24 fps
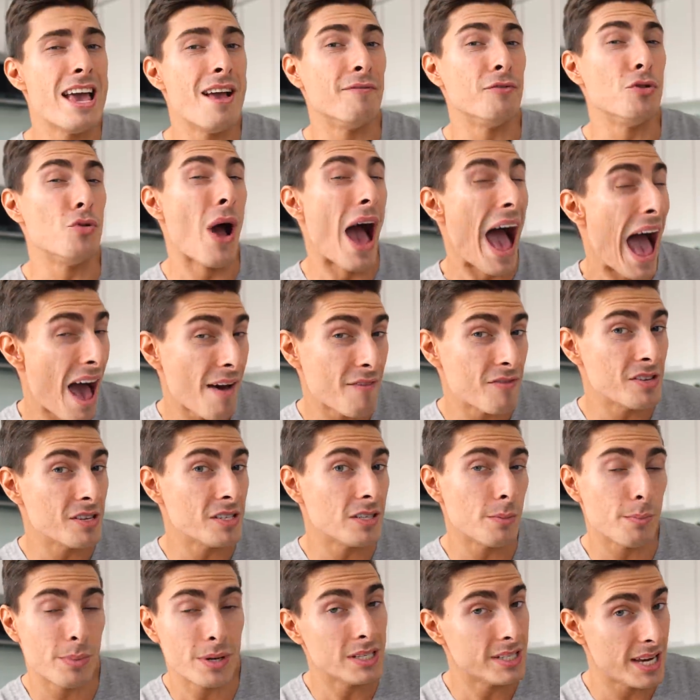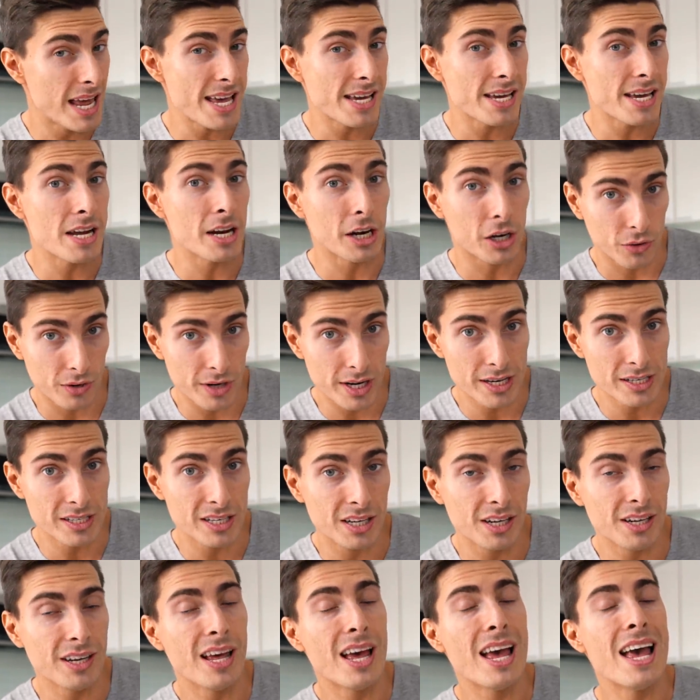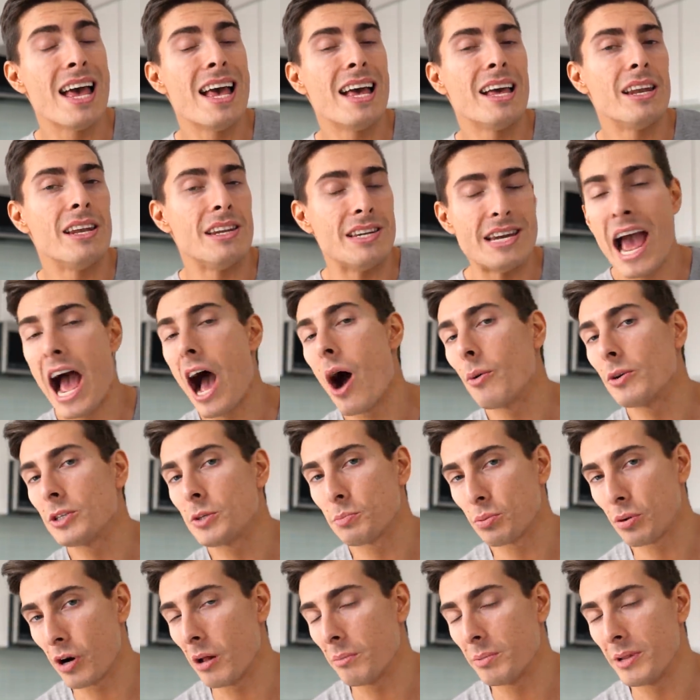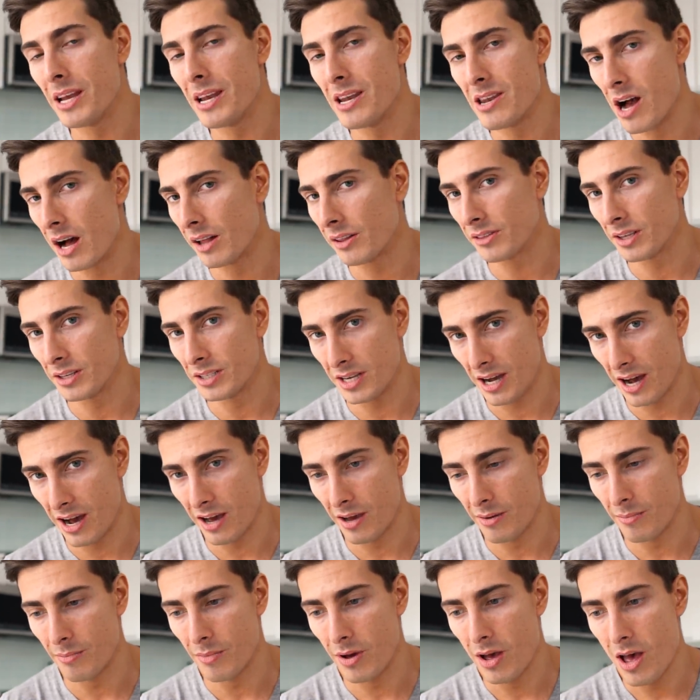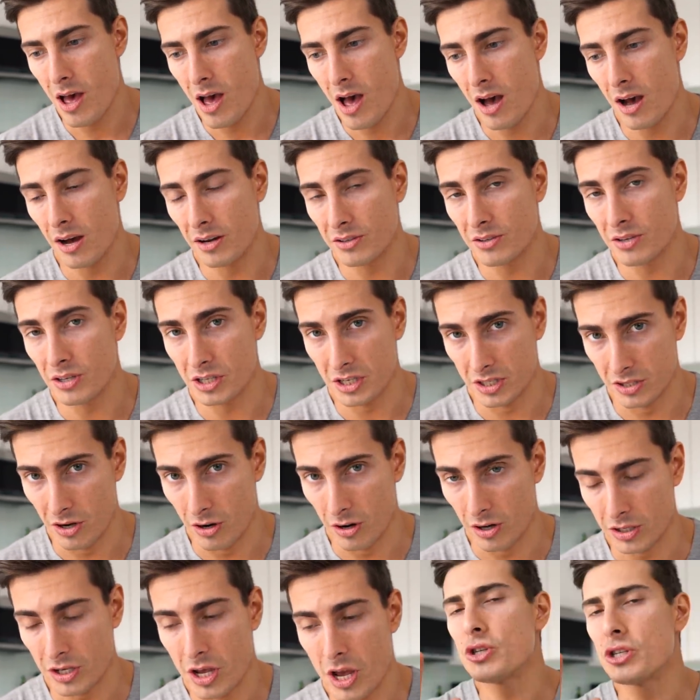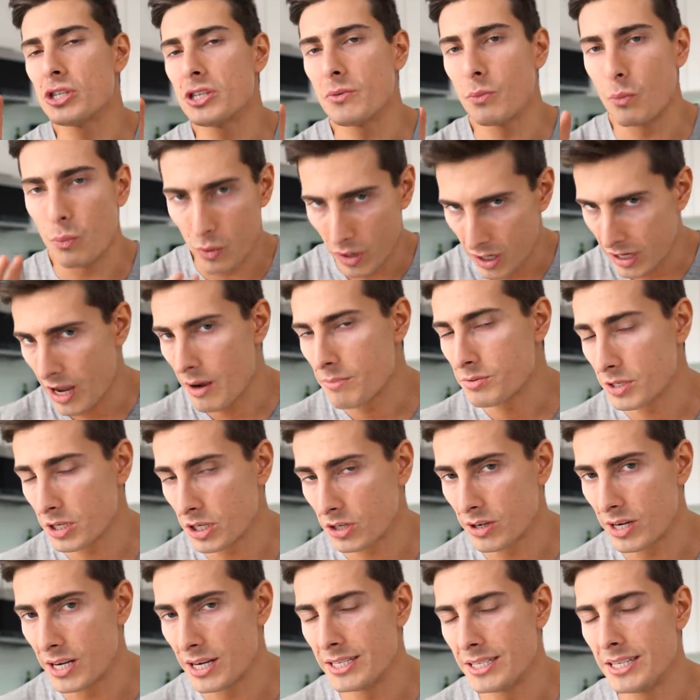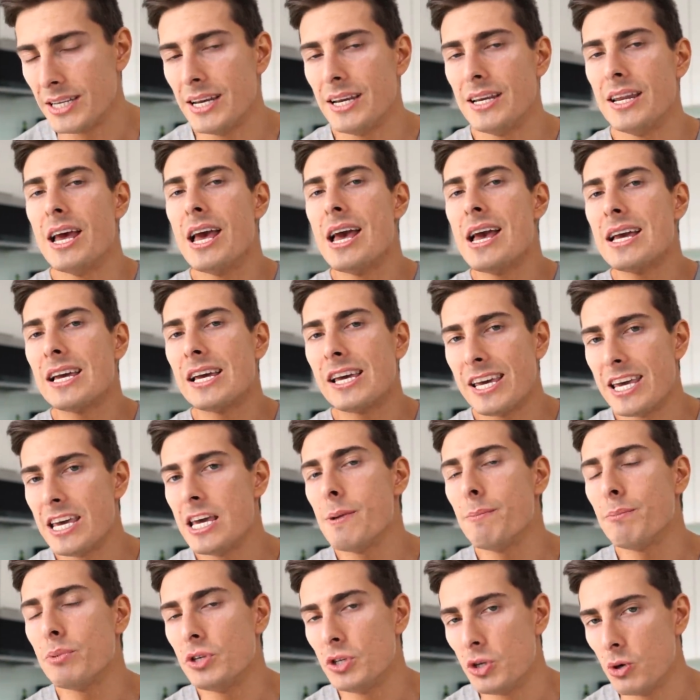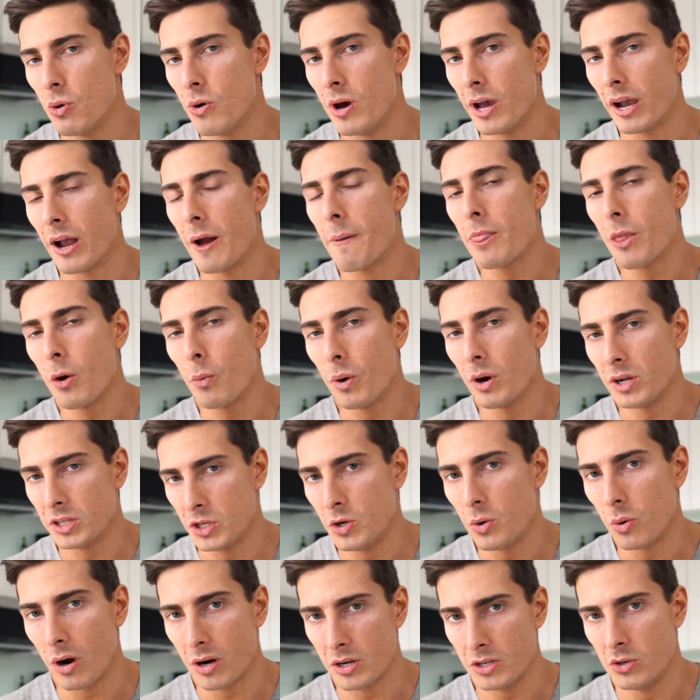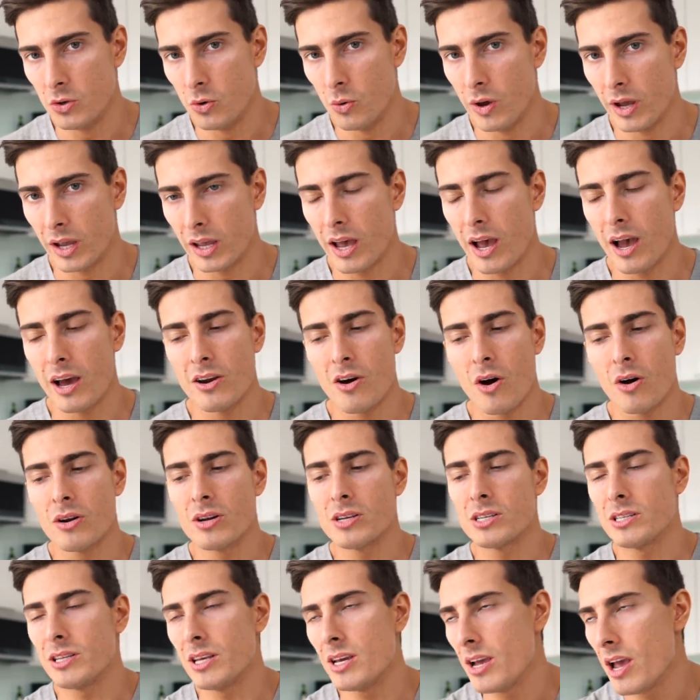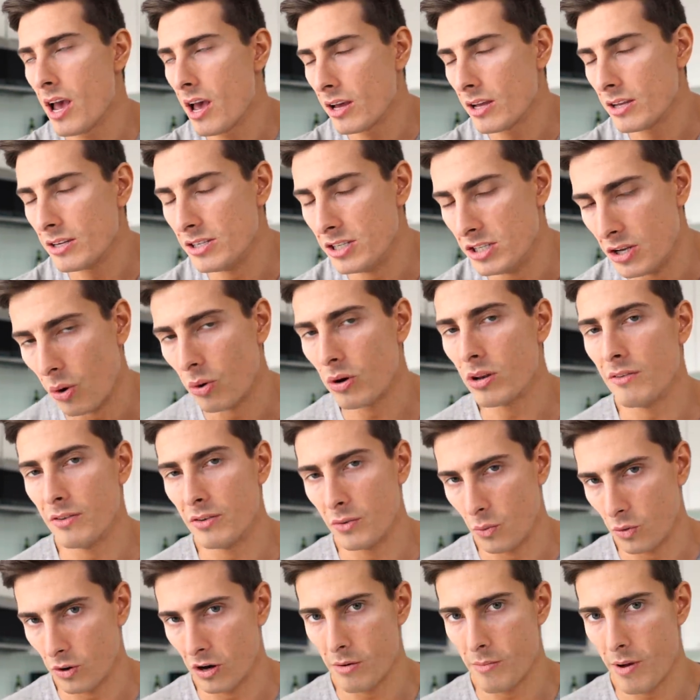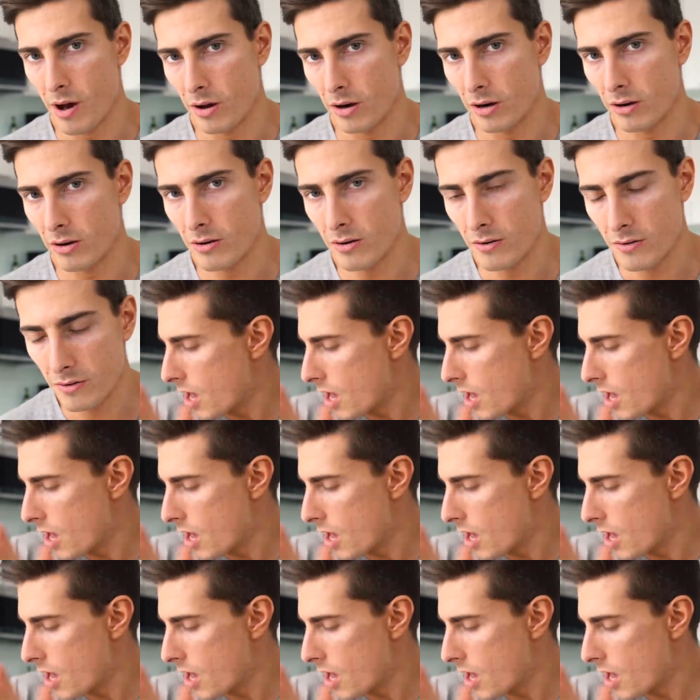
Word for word: if you haven't been taking creatine, now is probably not the time to start. Just when it comes to creatine, keep doing what you are doing, and honestly, don't even worry about it.